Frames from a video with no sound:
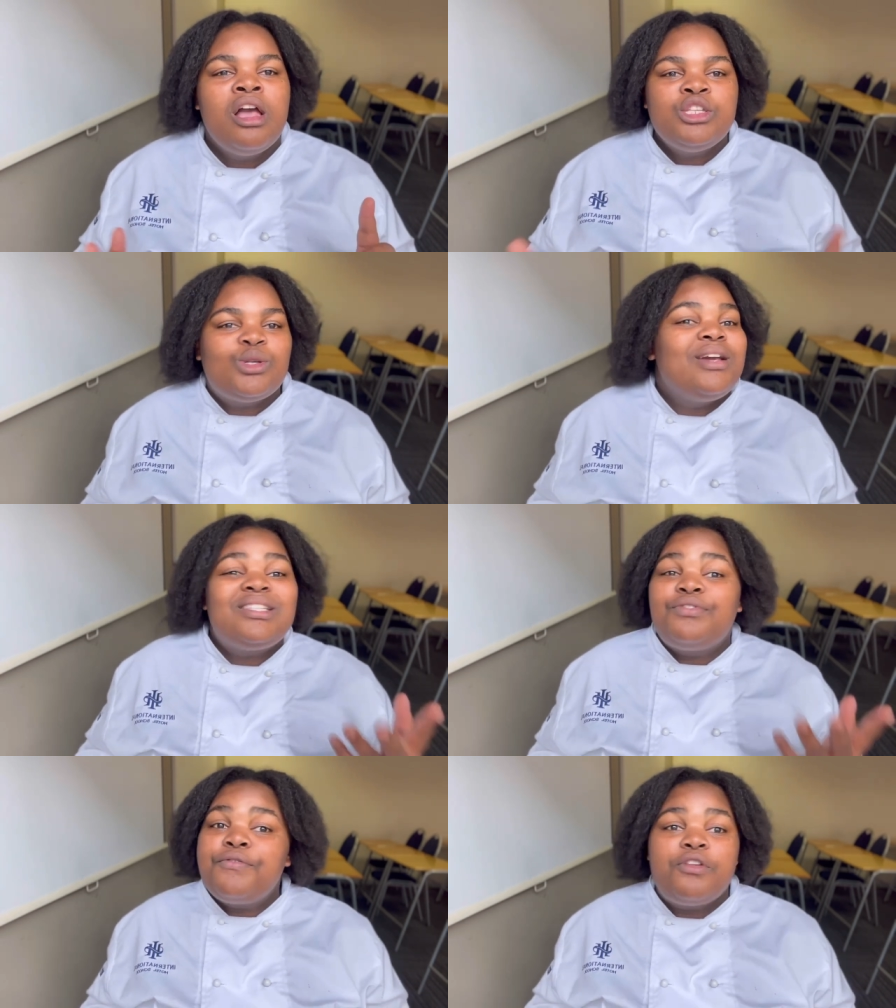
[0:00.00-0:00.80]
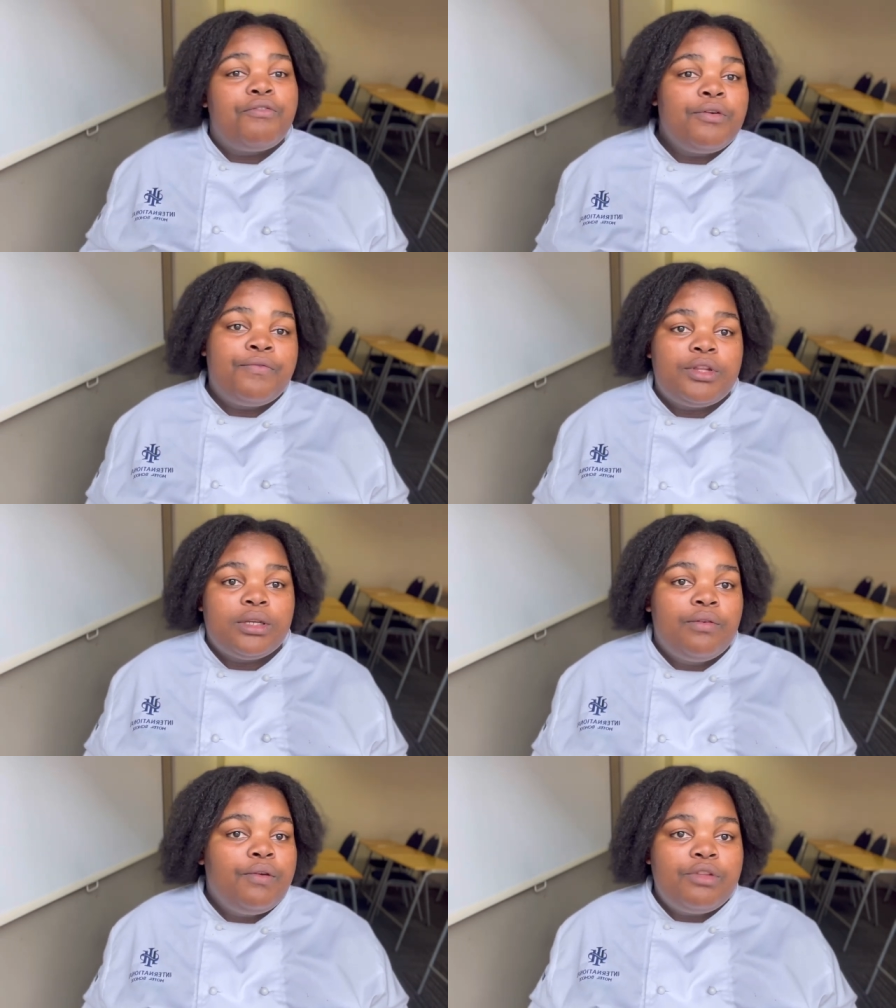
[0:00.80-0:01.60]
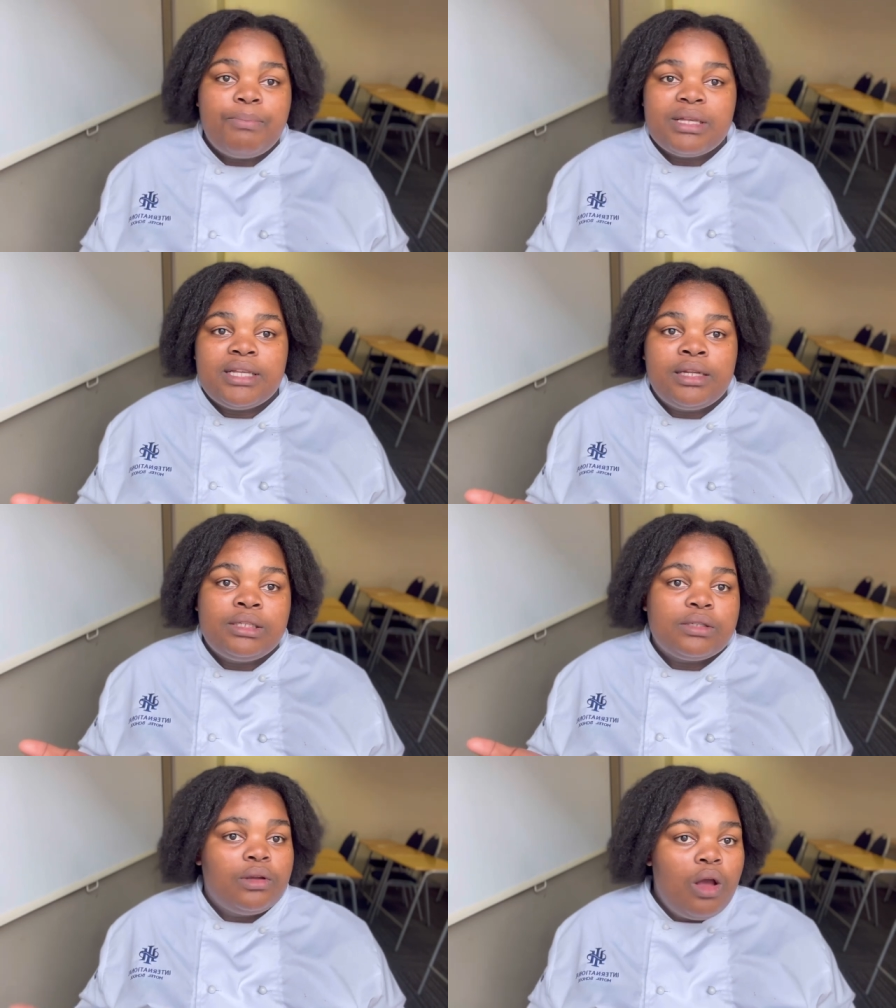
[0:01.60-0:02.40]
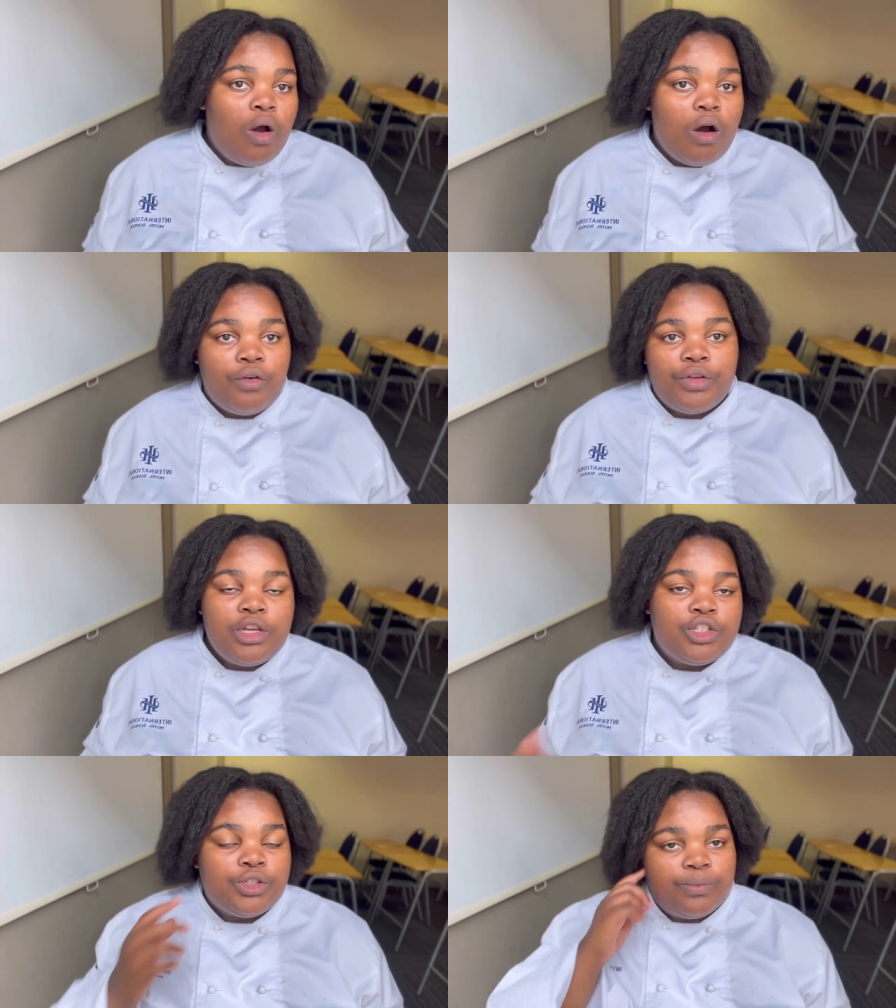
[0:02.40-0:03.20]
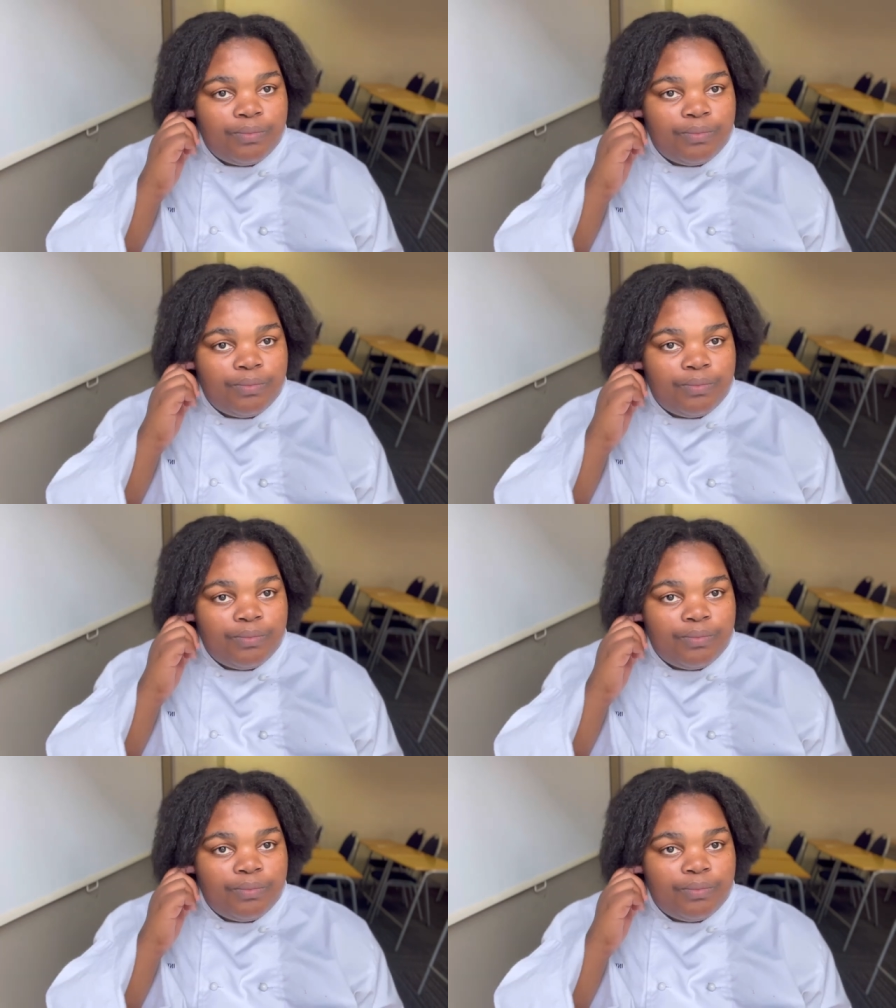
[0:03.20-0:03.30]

So it's 50-50, 50% of each.